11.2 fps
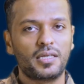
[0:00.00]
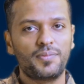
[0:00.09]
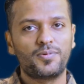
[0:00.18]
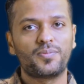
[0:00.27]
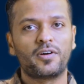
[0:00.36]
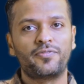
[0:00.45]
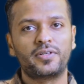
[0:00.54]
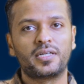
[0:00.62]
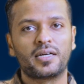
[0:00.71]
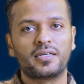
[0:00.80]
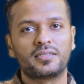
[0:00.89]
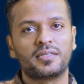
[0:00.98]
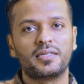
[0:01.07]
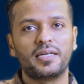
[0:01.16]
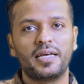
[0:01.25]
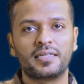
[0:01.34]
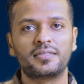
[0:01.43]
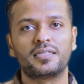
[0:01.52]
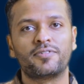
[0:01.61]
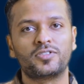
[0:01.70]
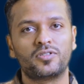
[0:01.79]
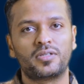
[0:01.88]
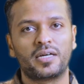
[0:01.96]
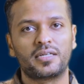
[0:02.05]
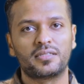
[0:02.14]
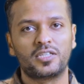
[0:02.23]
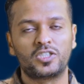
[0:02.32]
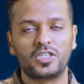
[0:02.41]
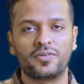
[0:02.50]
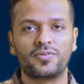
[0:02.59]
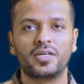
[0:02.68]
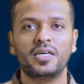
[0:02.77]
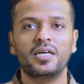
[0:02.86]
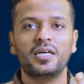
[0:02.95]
Keep your profit targets there. Exit once your target is achieved.